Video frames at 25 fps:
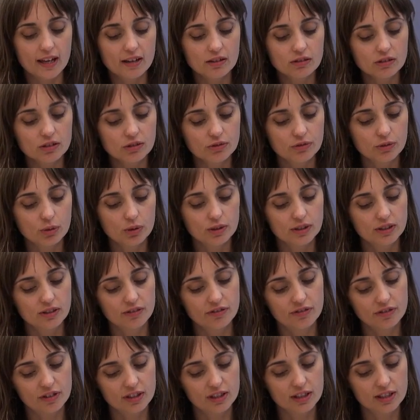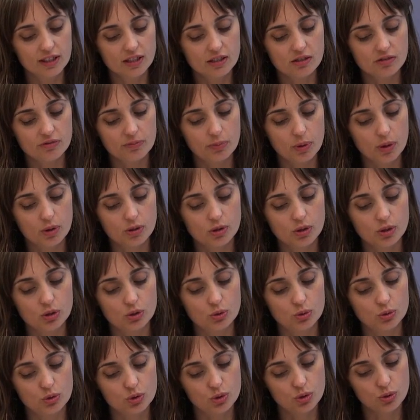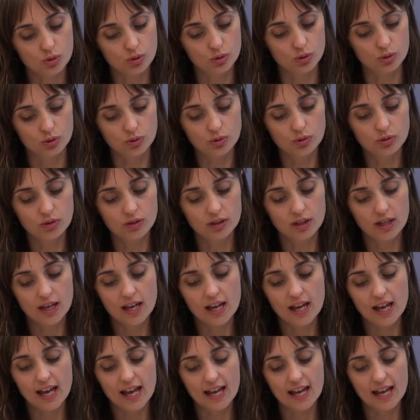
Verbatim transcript: cannot avoid the feelings of personal truth